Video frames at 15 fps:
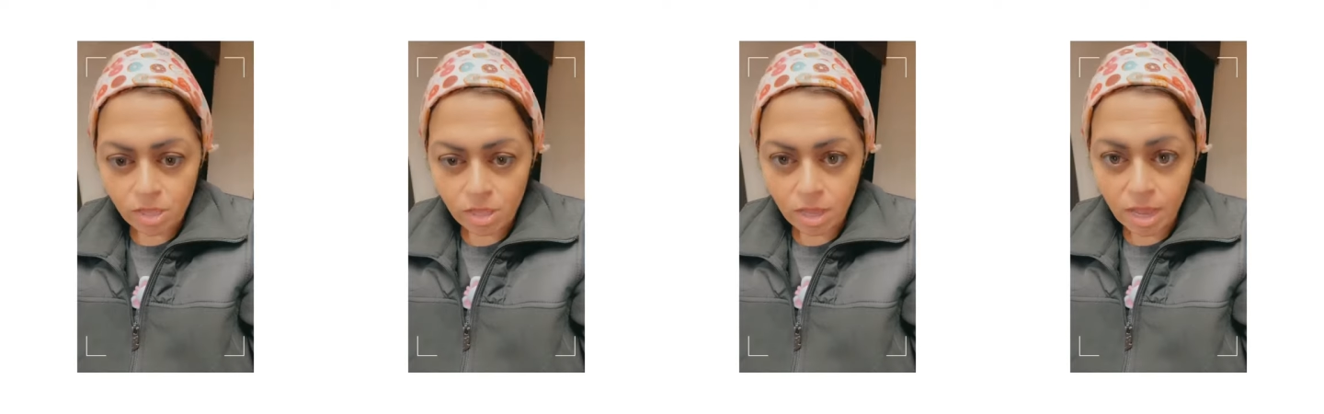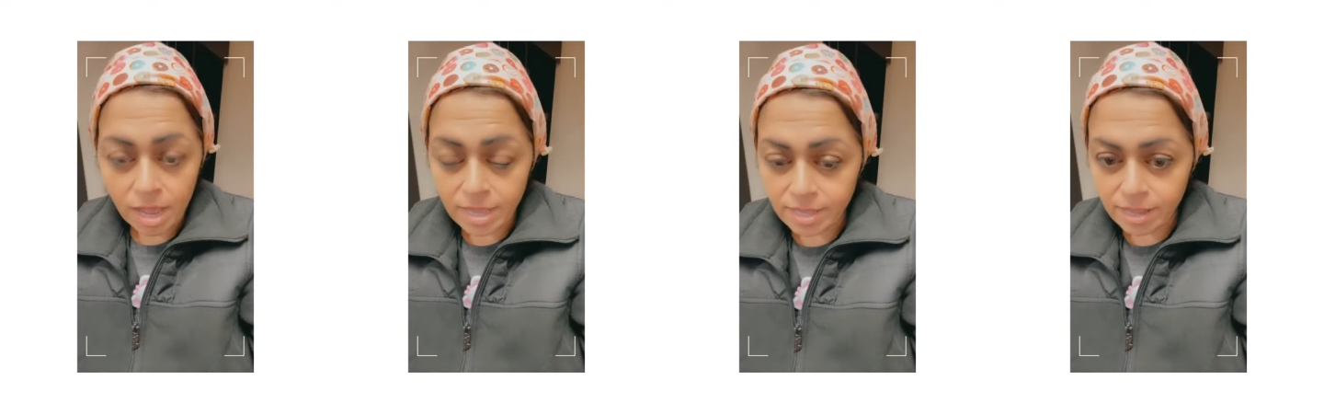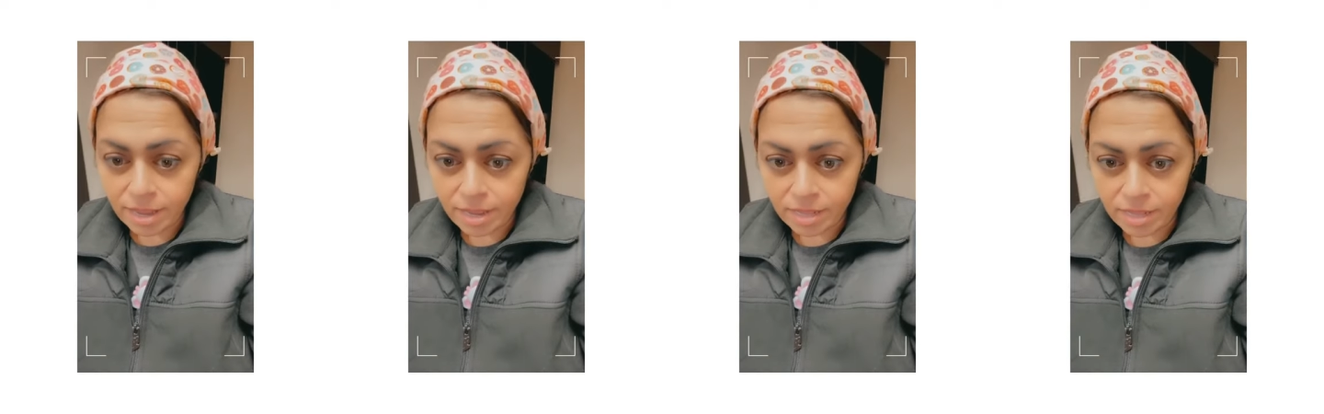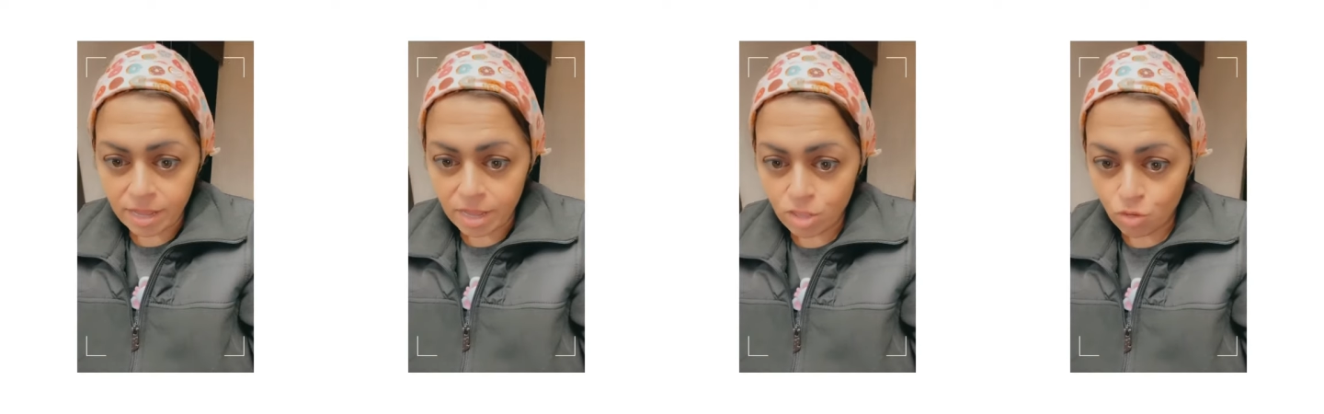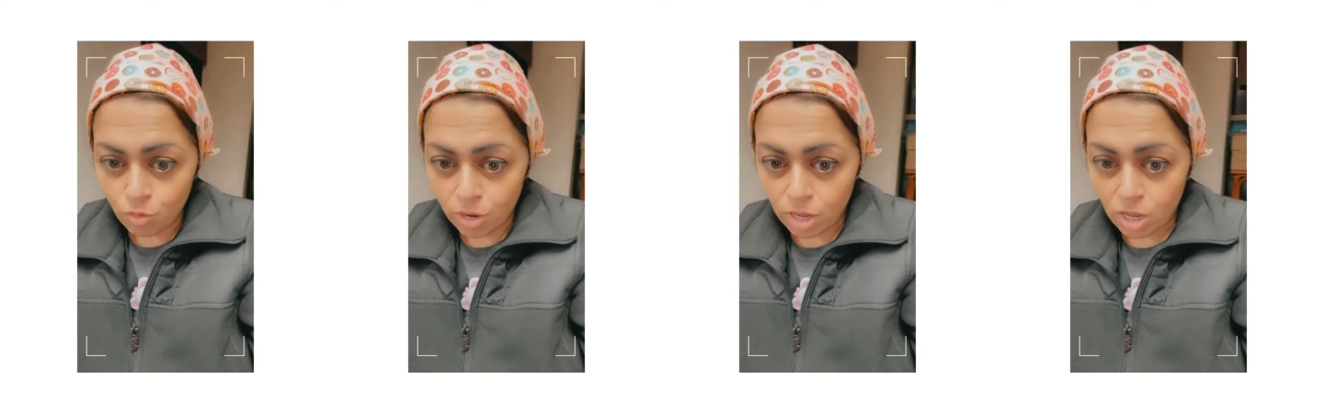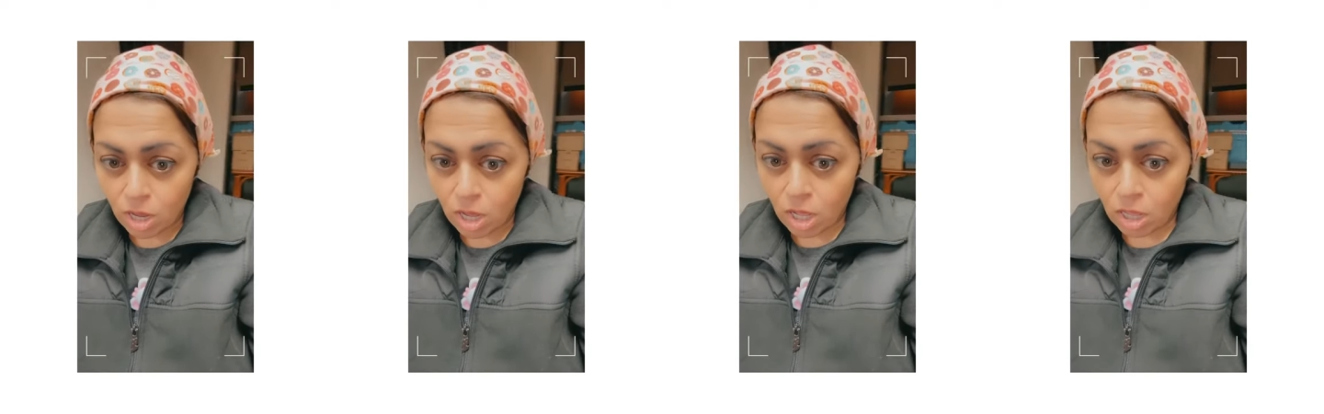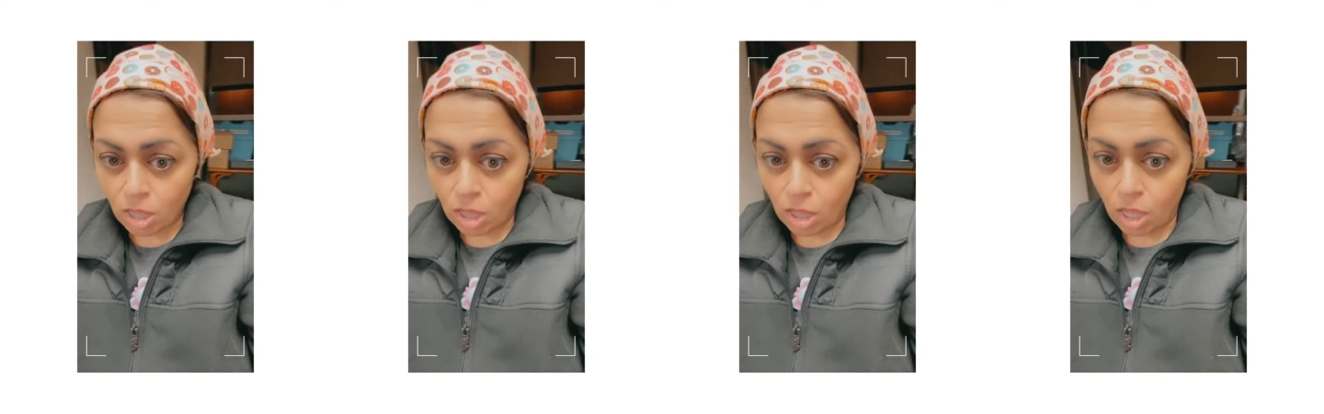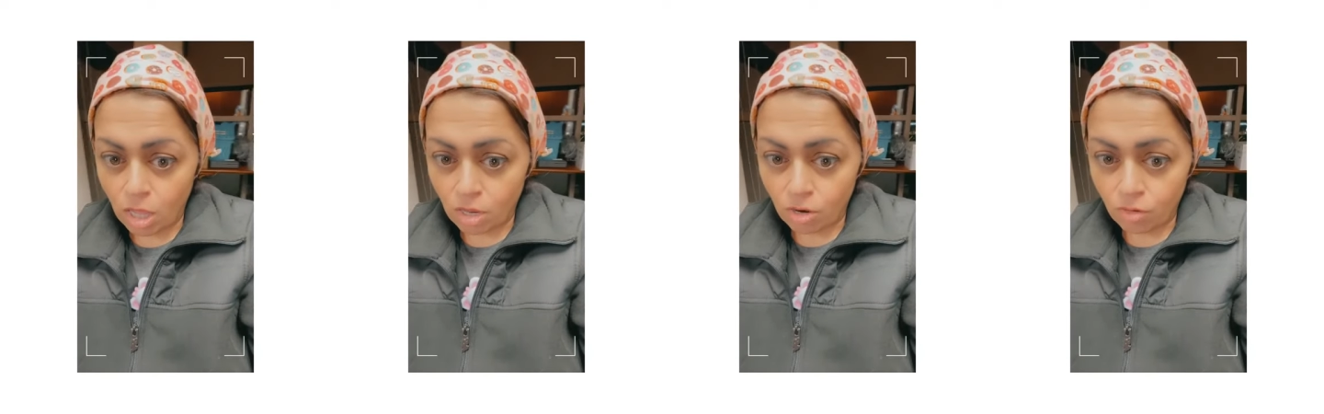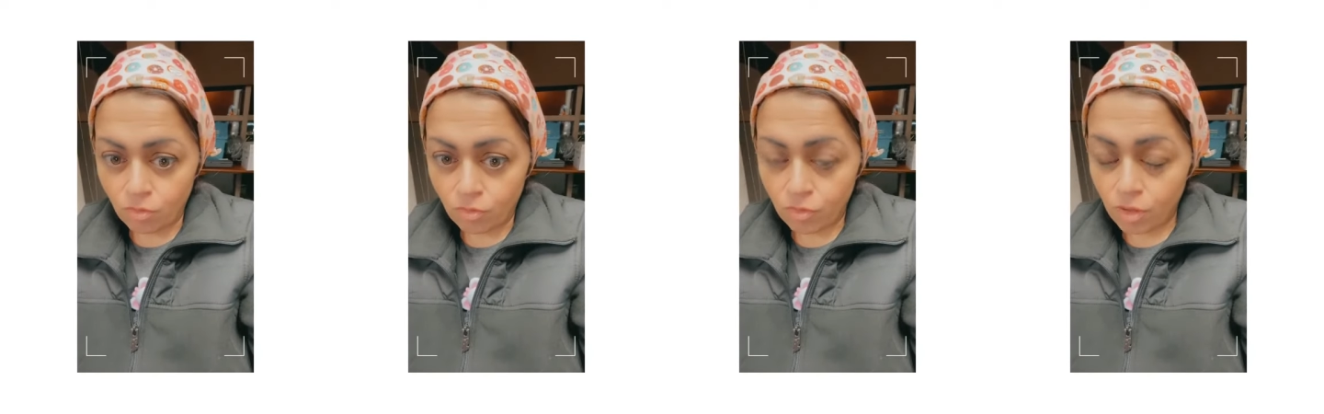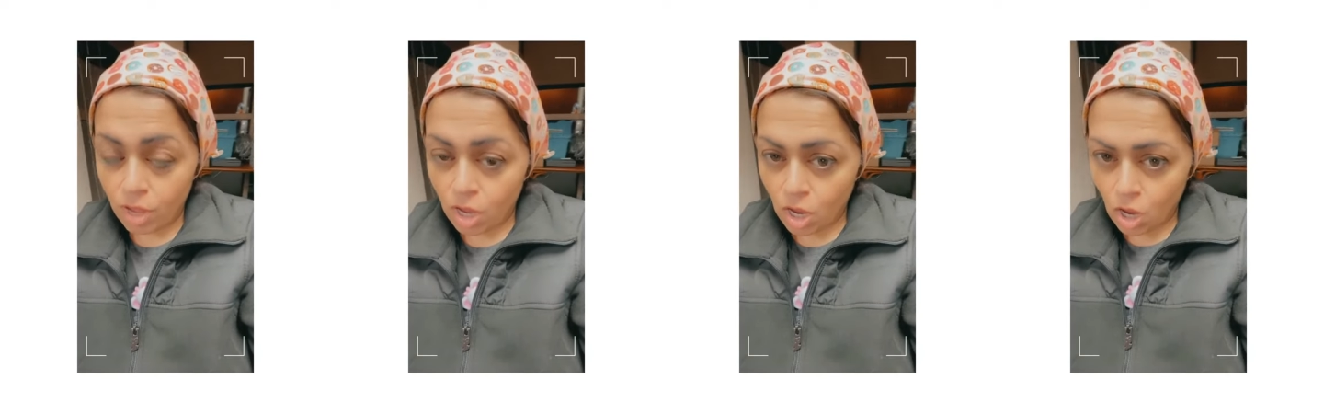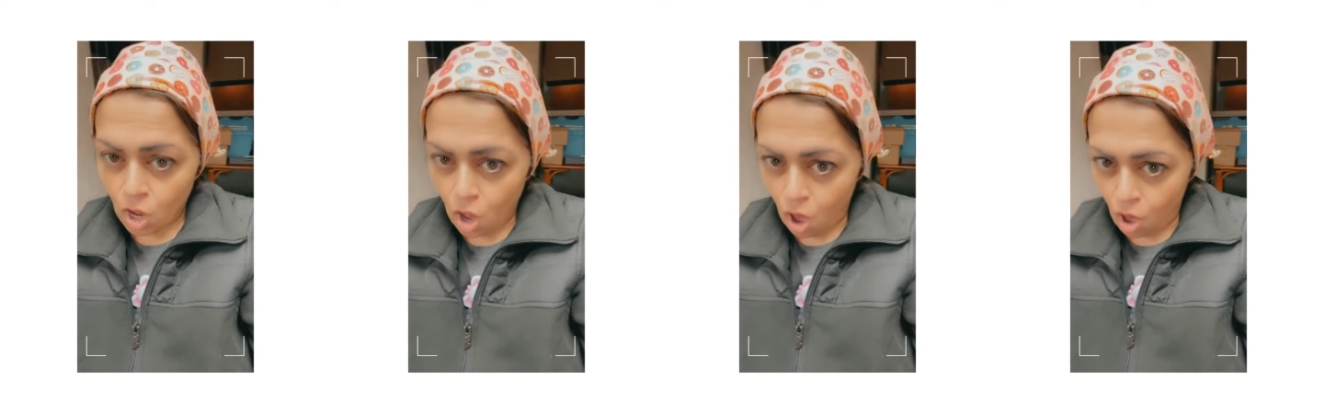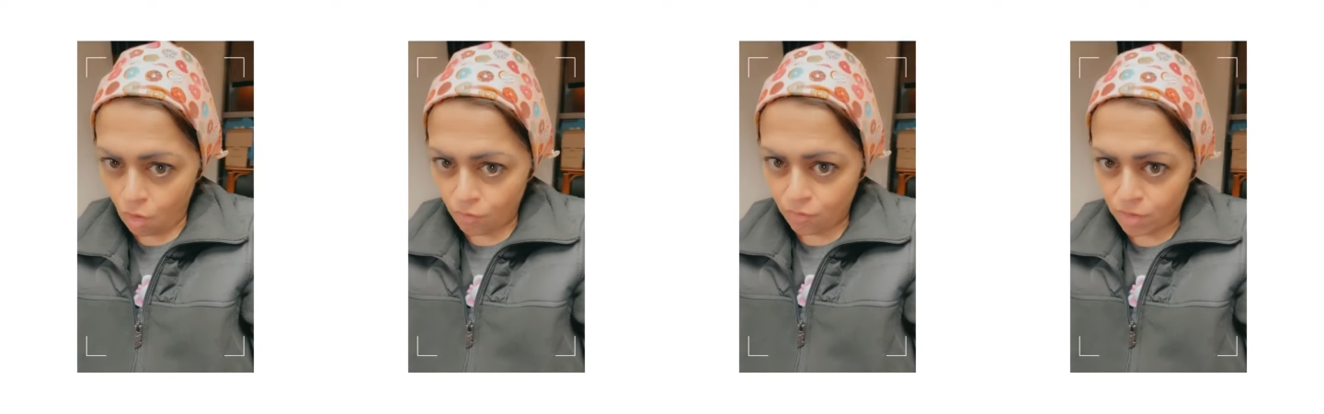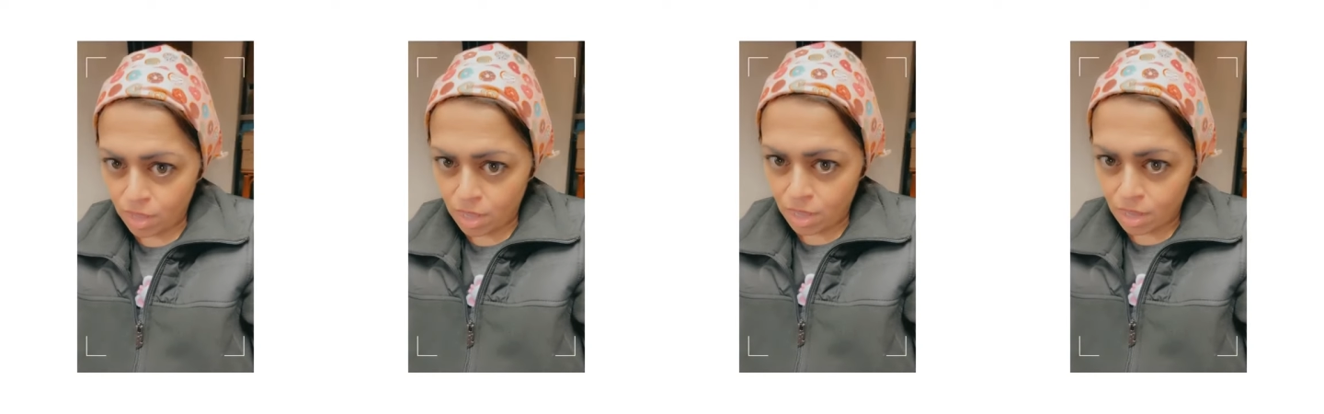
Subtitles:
at night I drink a lot of coffee.